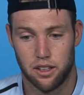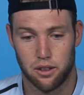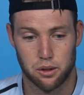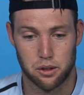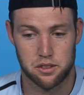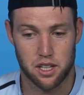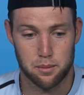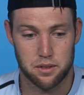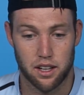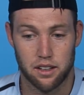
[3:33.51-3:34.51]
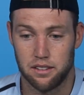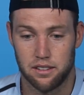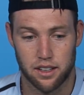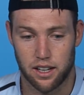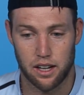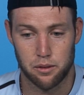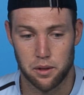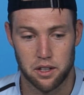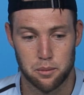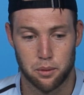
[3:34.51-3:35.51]
or top 10,
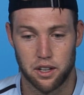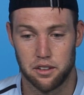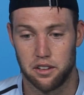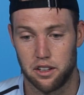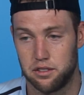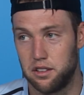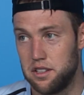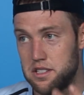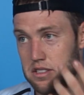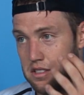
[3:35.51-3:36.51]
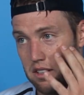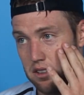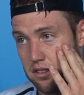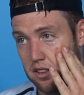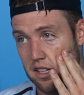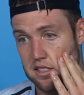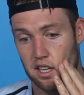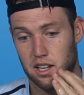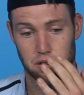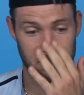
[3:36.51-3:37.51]
everybody can play and they're there for a reason. So you can't
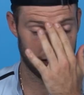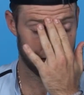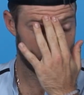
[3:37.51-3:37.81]
take anyone lightly.